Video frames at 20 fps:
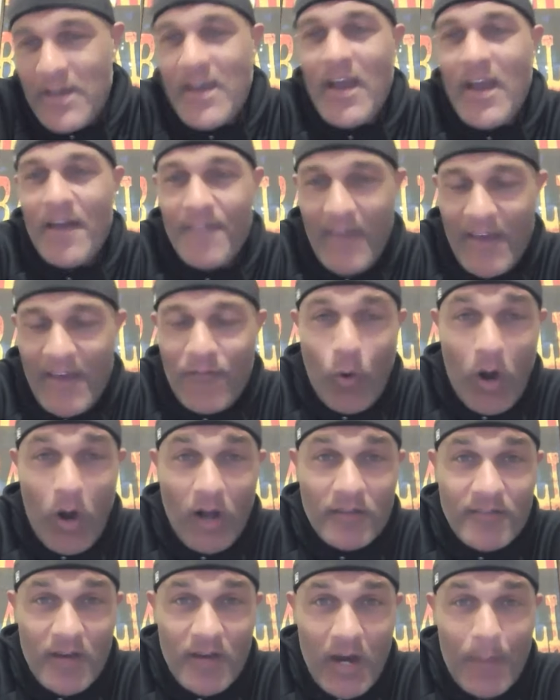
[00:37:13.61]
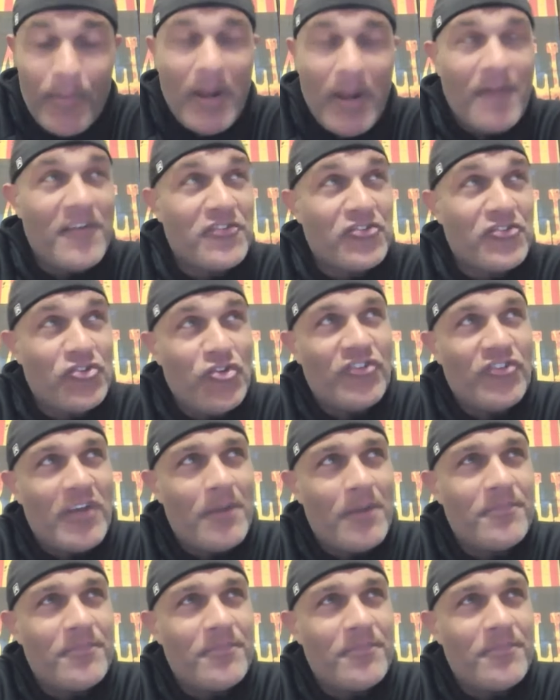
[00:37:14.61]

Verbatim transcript: and they've walked up and I've introduced them